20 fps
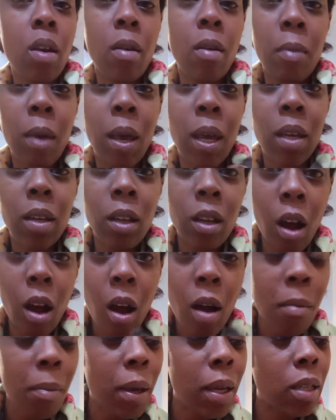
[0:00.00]
Making it
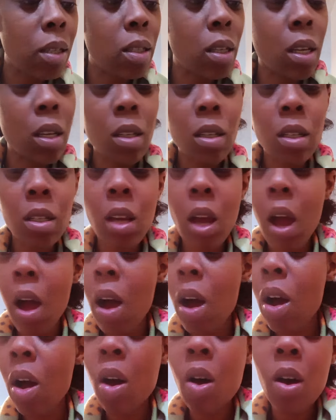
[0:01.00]
all make sense,
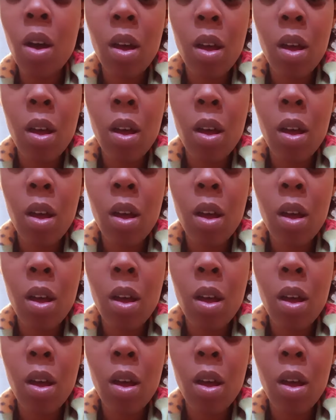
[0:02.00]
y'all.